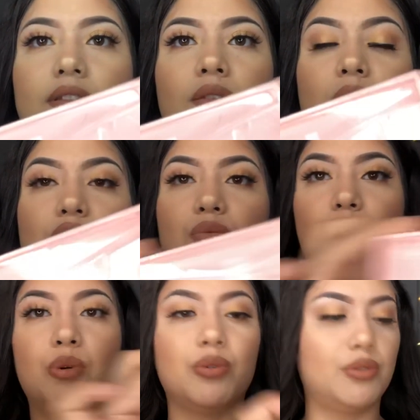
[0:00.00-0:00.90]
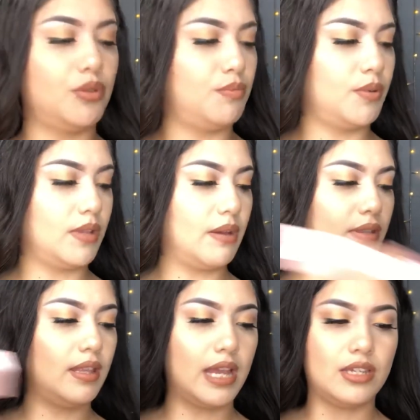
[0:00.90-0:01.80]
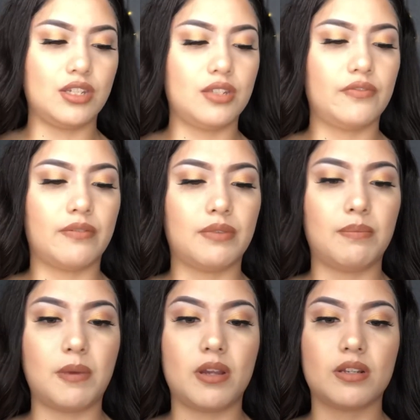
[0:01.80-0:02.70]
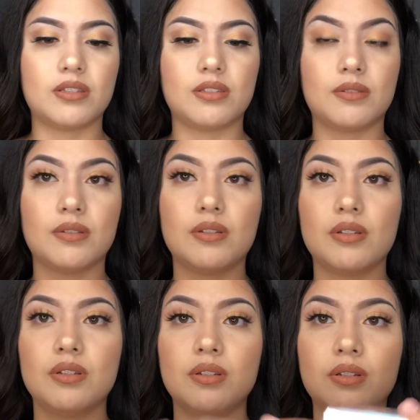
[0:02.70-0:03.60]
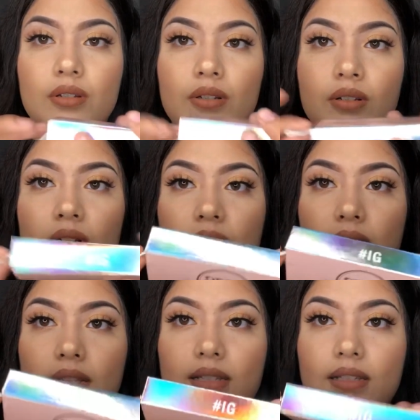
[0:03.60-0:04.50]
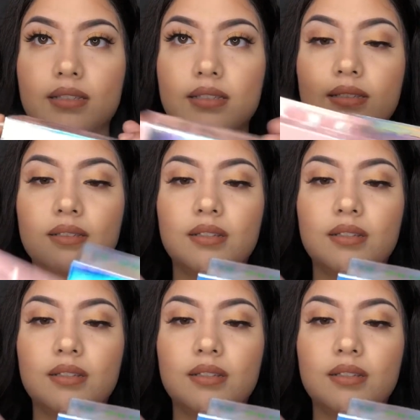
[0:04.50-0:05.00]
is what you pull to pull out the lashes from the box, like this.